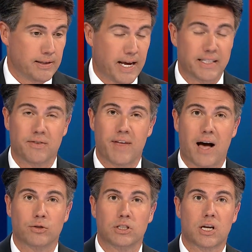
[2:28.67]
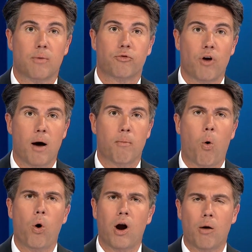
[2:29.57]
tens of thousands come from,
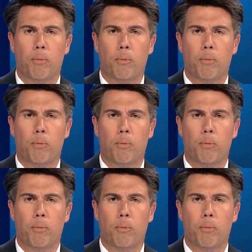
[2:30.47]
or